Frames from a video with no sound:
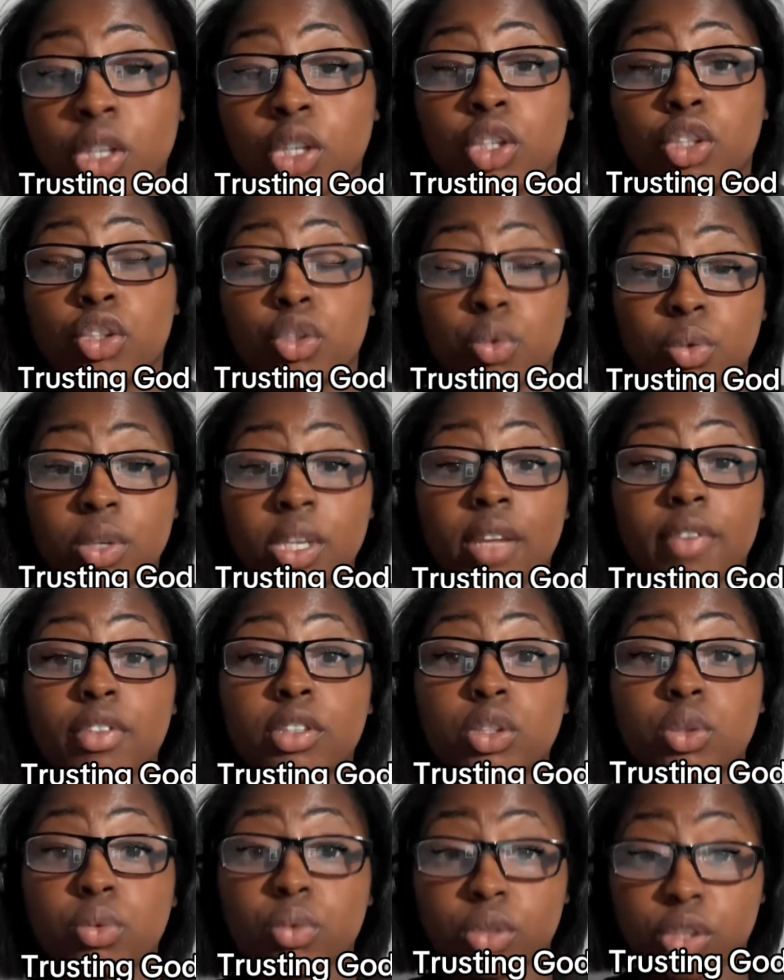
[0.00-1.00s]
You give
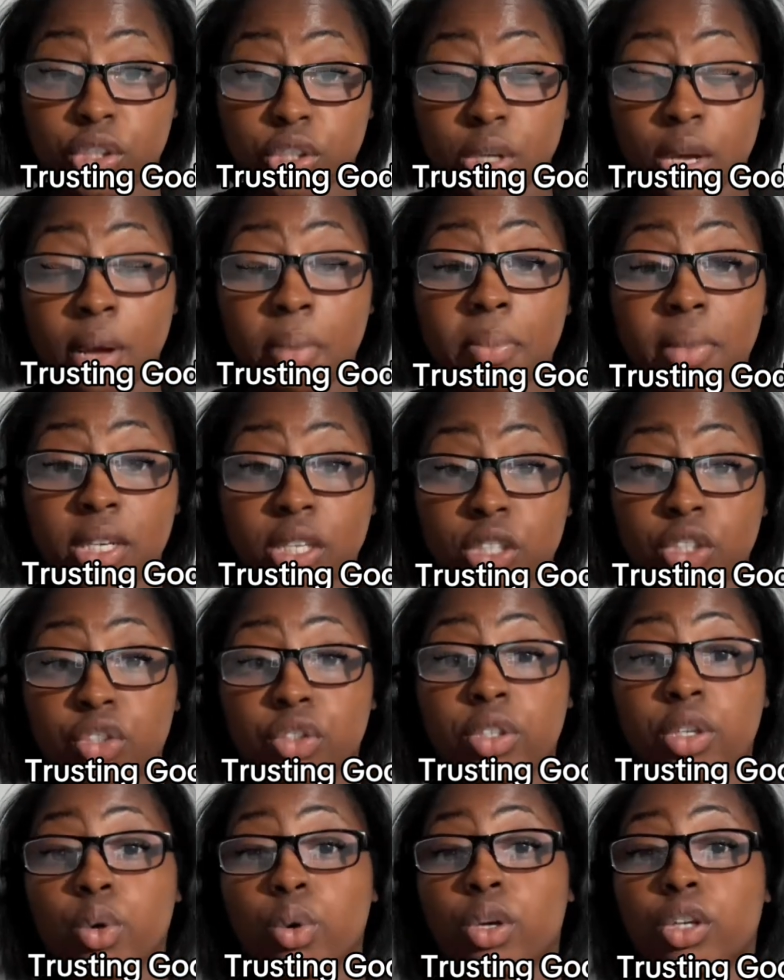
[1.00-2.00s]
into a, a
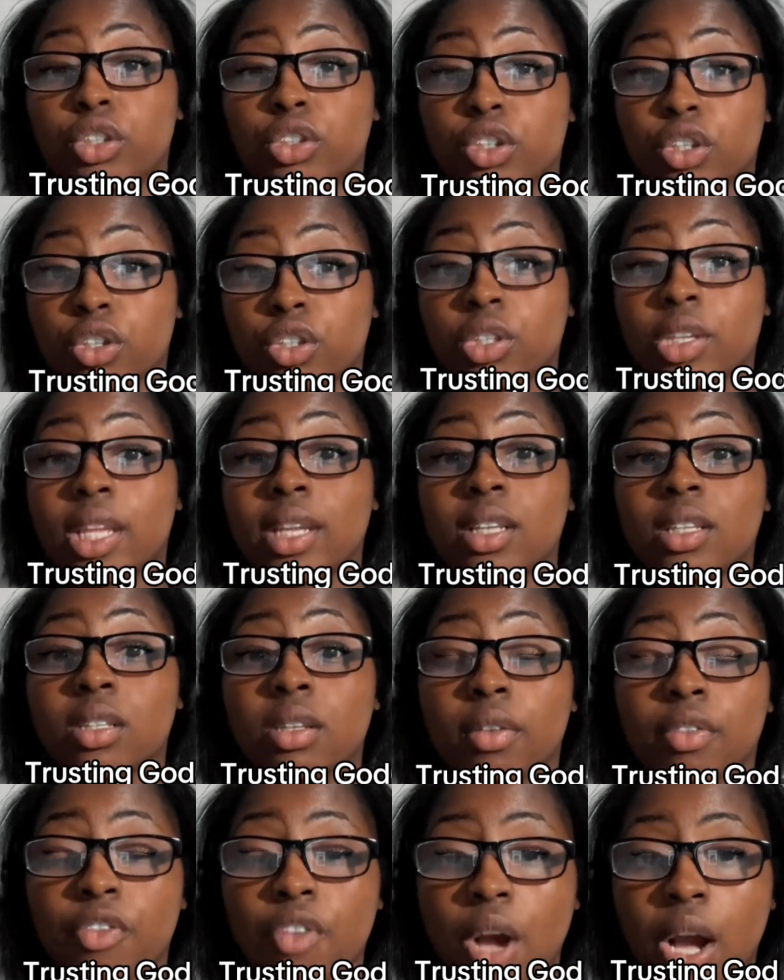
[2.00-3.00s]
ministry or a church that is
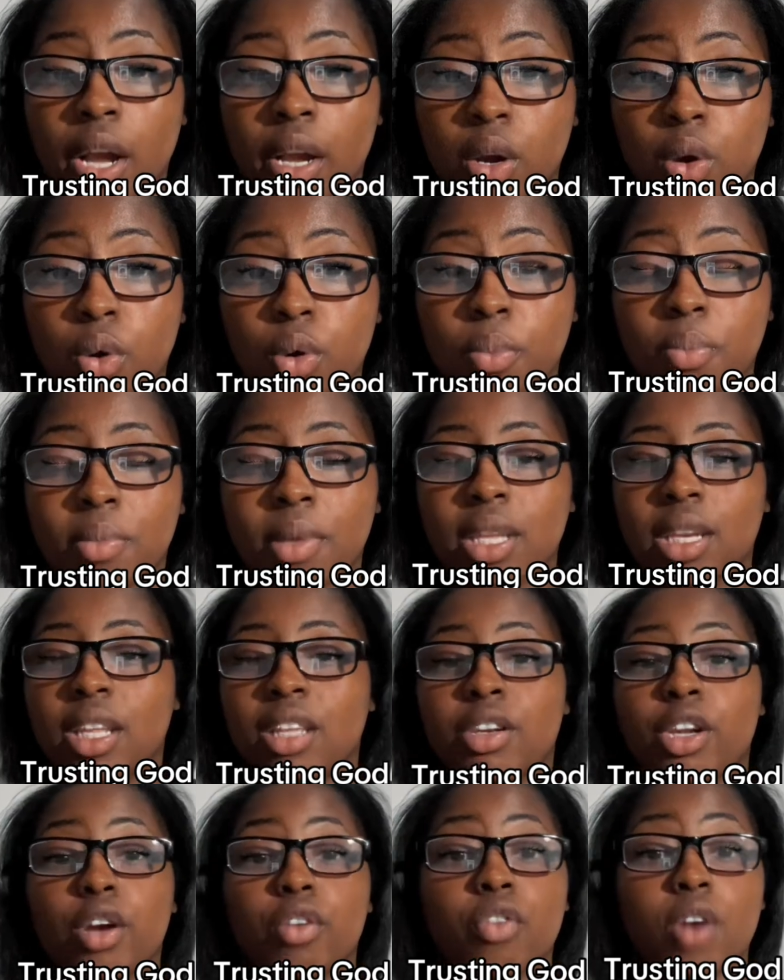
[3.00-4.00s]
defiled,
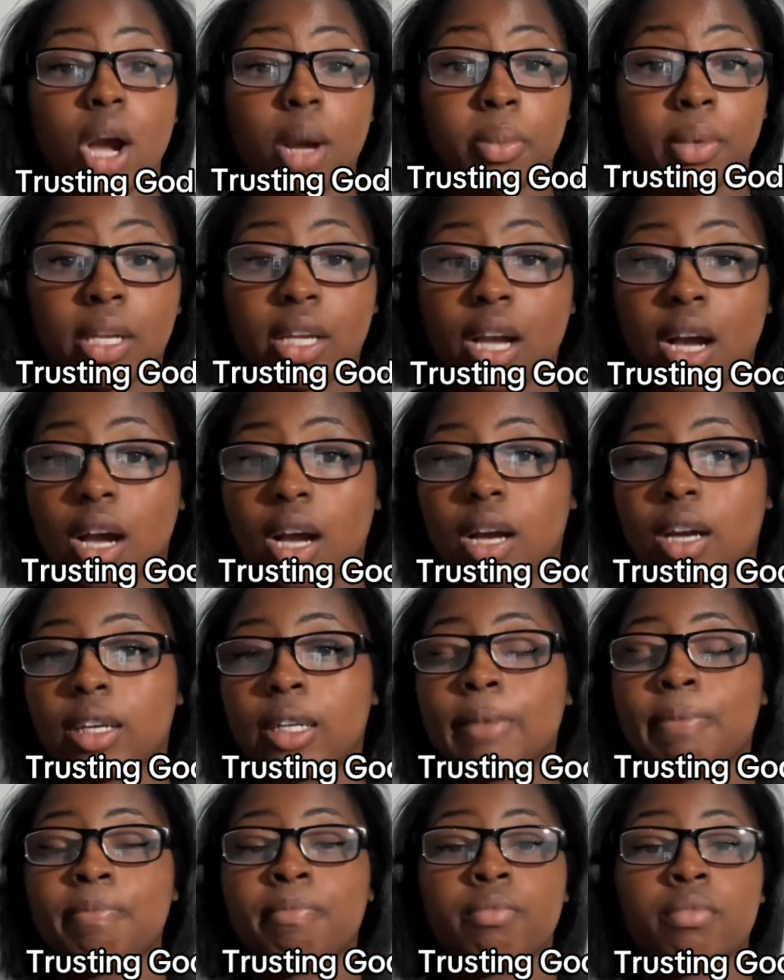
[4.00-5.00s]
meaning they're robbing God,
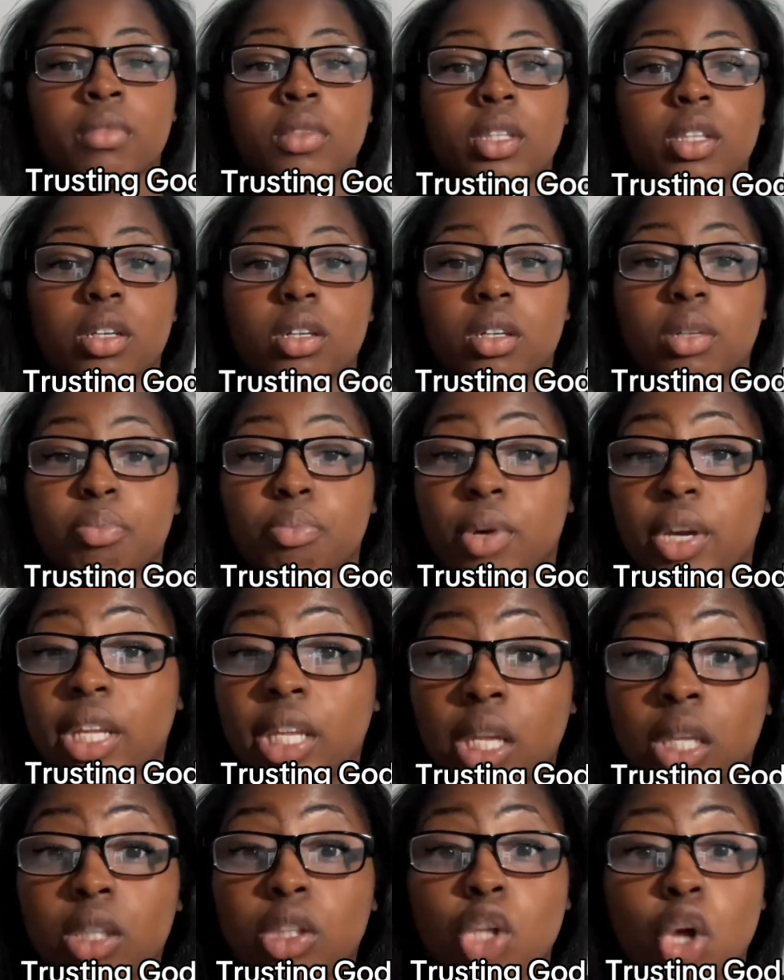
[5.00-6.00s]
they're
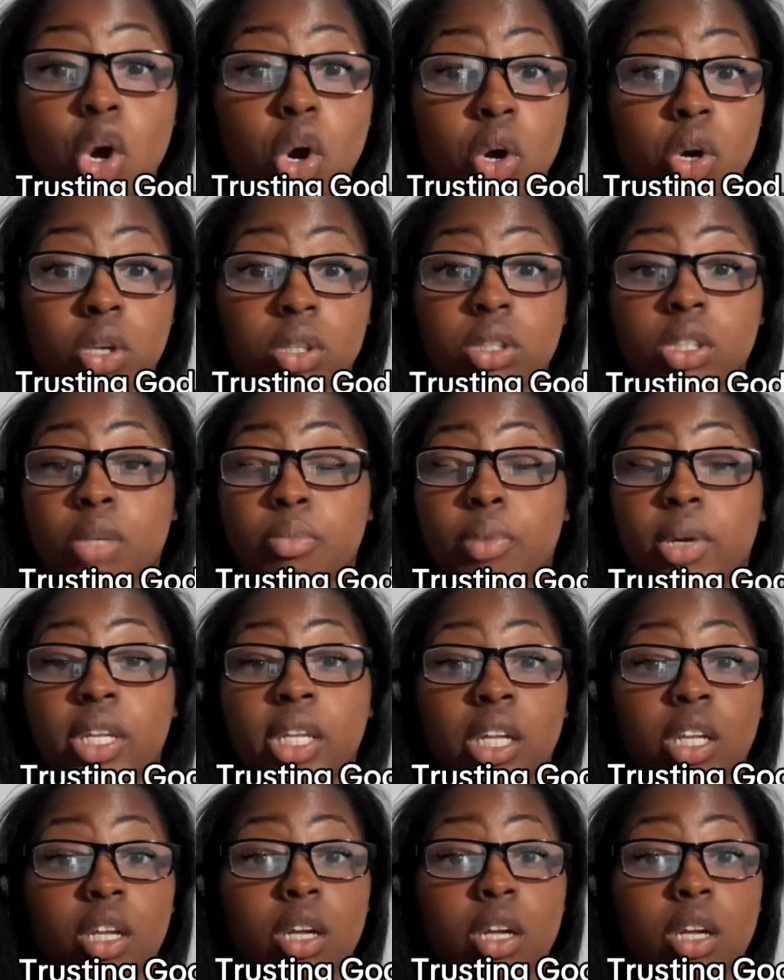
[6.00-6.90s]
breaking laws, they're breaking